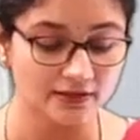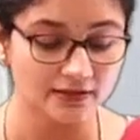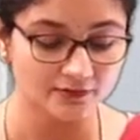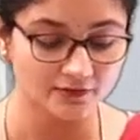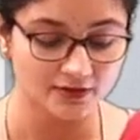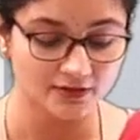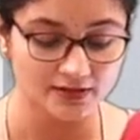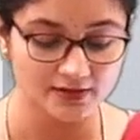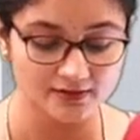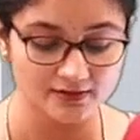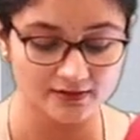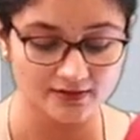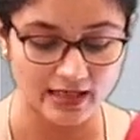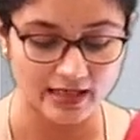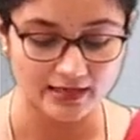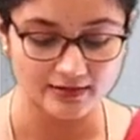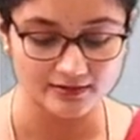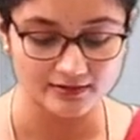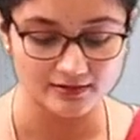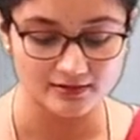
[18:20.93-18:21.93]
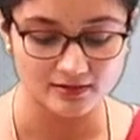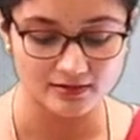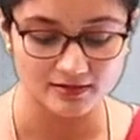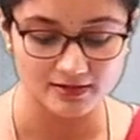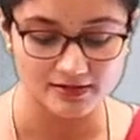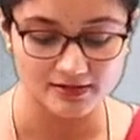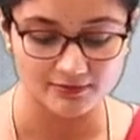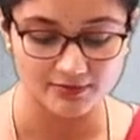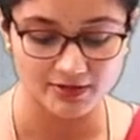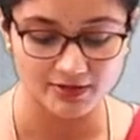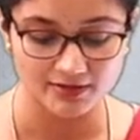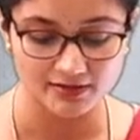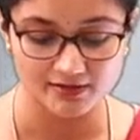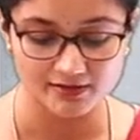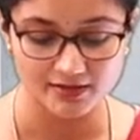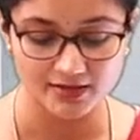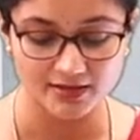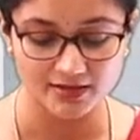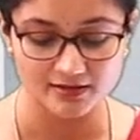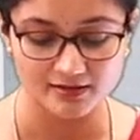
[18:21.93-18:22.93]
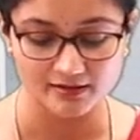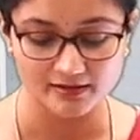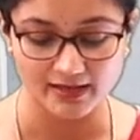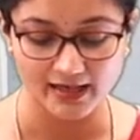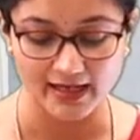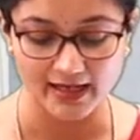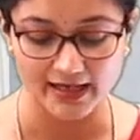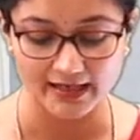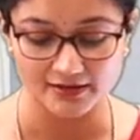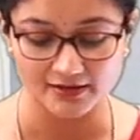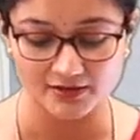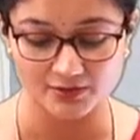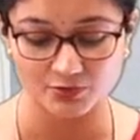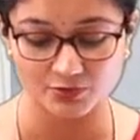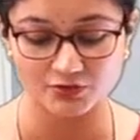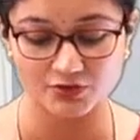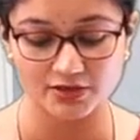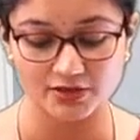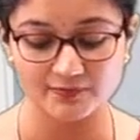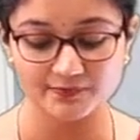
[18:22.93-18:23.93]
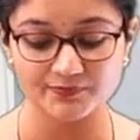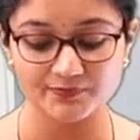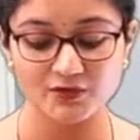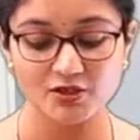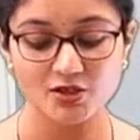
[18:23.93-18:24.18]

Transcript: First is assess the respiratory status and sputum